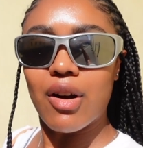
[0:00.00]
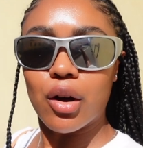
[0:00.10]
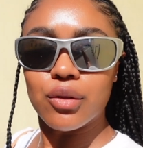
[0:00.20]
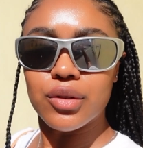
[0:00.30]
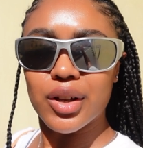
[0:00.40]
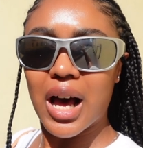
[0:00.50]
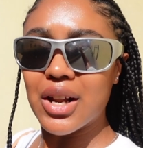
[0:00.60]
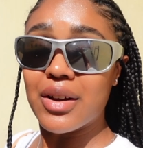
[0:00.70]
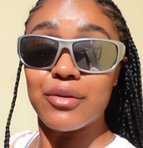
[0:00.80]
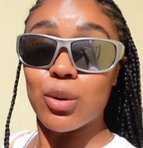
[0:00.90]
around, I
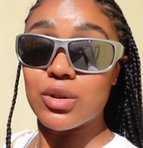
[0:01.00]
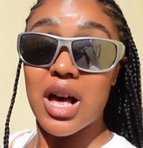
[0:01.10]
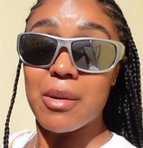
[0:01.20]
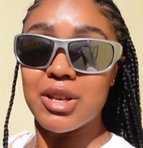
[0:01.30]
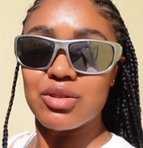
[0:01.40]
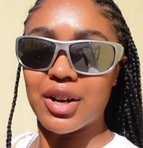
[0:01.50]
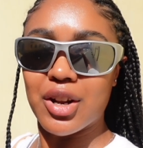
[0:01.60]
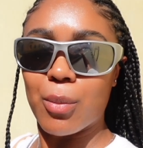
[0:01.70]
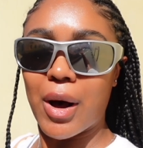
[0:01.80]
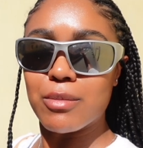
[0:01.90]
don't even know what time it is right
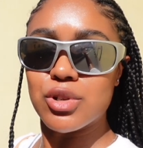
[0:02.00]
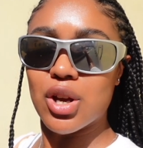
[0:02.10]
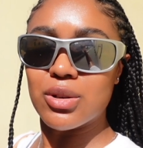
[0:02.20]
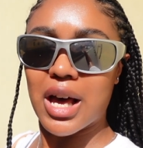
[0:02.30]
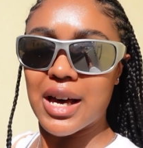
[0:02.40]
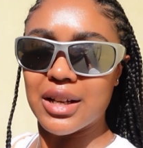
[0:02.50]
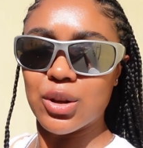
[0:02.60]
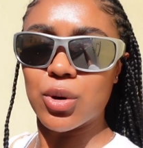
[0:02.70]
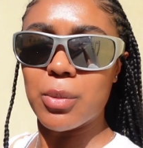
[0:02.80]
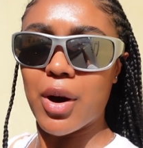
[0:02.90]
now, but I'm so tired. I
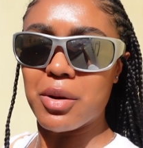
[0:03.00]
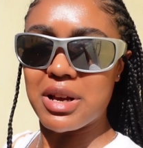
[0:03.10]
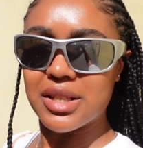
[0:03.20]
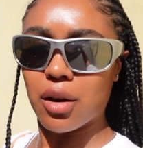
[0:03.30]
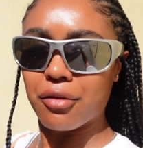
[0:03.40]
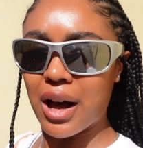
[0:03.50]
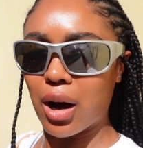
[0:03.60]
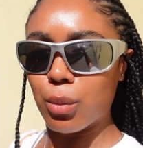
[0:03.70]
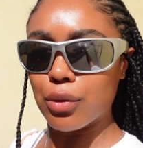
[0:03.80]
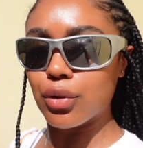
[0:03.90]
don't want to burn myself
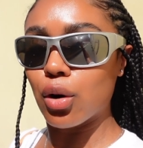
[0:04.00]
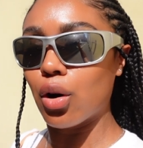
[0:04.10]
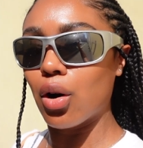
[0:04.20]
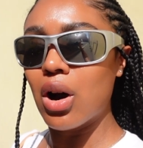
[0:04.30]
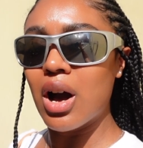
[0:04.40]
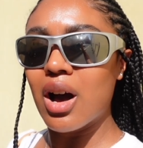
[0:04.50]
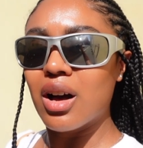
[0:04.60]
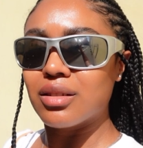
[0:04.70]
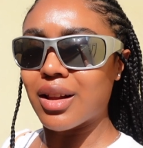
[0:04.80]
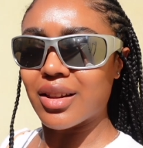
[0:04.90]
out before
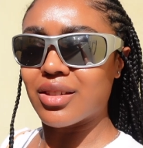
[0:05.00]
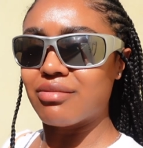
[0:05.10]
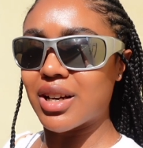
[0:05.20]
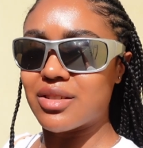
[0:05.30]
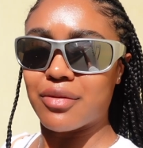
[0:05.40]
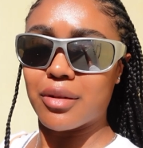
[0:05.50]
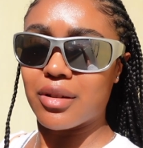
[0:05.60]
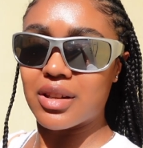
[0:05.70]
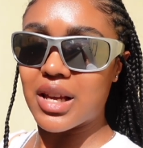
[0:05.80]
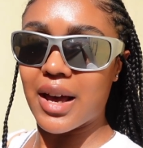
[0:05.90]
like the rest of
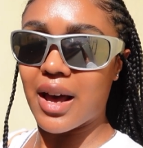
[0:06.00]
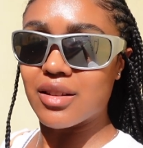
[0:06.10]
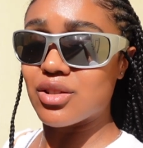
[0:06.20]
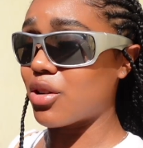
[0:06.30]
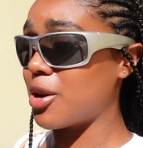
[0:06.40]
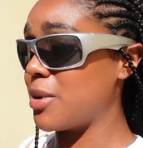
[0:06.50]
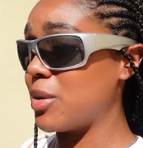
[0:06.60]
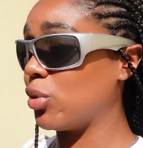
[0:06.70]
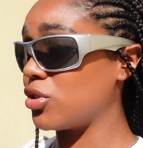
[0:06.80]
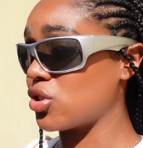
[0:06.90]
the day ends. Sorry,
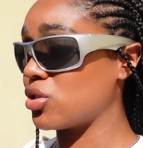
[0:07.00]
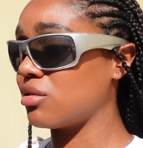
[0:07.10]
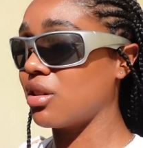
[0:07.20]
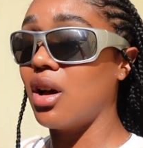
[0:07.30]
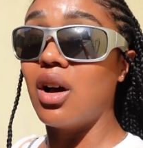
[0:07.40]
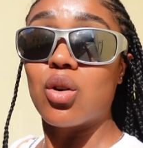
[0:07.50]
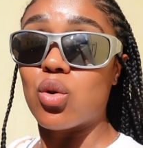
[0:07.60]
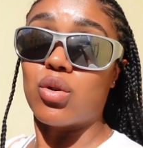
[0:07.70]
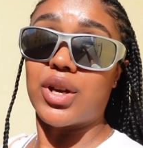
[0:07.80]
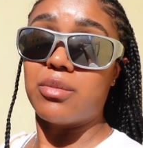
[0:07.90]
people are just
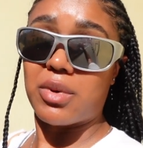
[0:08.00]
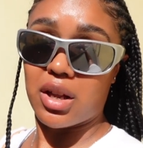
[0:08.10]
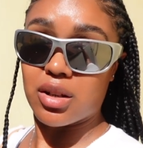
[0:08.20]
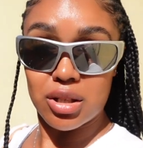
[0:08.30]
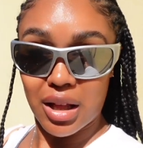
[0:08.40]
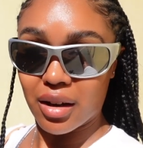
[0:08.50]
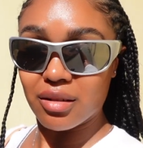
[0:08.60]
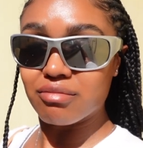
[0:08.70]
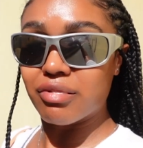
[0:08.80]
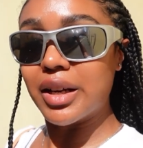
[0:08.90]
gawking me and it's like
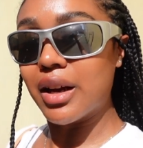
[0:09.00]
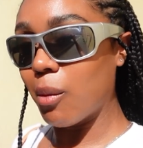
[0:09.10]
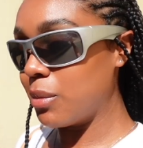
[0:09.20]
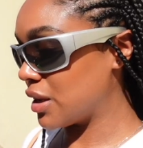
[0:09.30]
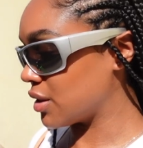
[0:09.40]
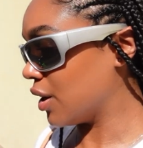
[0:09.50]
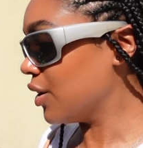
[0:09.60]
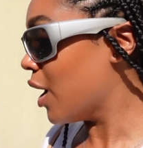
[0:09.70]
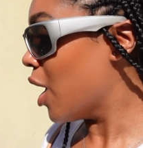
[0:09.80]
really unpleasant.